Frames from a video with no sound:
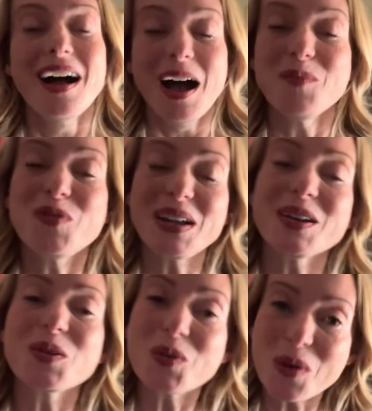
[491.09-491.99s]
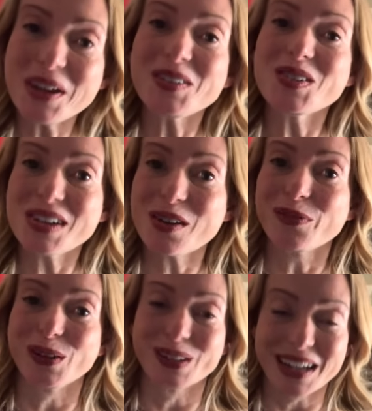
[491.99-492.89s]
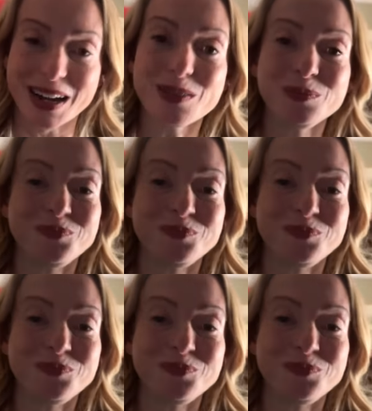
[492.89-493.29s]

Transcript: I'm feeling quite cheerful now.